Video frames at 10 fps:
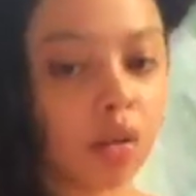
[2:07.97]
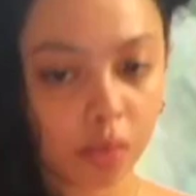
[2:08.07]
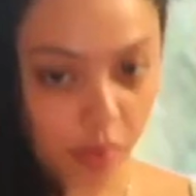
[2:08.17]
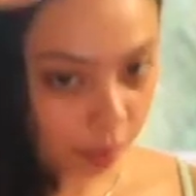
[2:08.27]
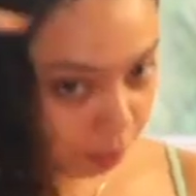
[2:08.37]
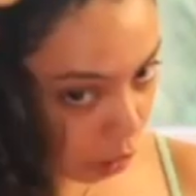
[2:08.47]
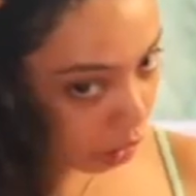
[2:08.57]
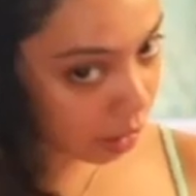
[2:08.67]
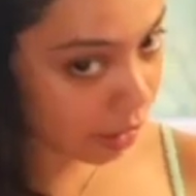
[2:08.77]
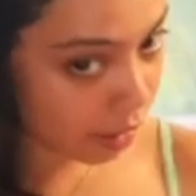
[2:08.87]
I'm
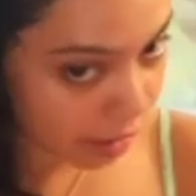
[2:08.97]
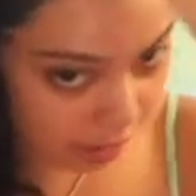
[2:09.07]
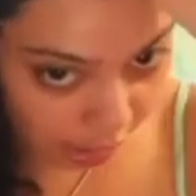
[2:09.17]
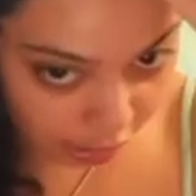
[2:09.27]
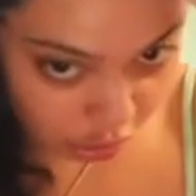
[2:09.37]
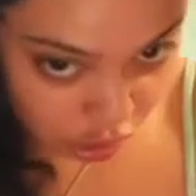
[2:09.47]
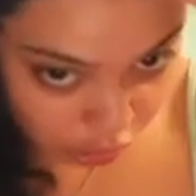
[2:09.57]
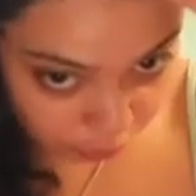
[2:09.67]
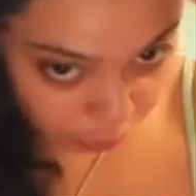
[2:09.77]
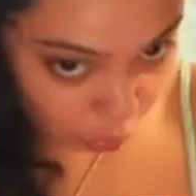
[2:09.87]
putting to the side
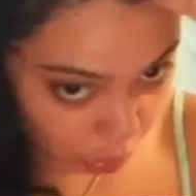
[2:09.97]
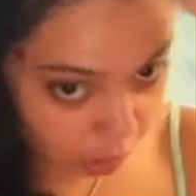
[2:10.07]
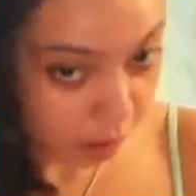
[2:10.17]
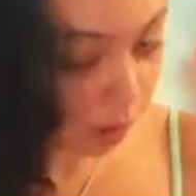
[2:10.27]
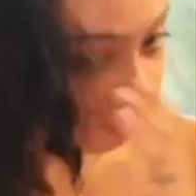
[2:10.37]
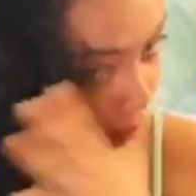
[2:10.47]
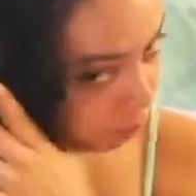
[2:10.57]
just for a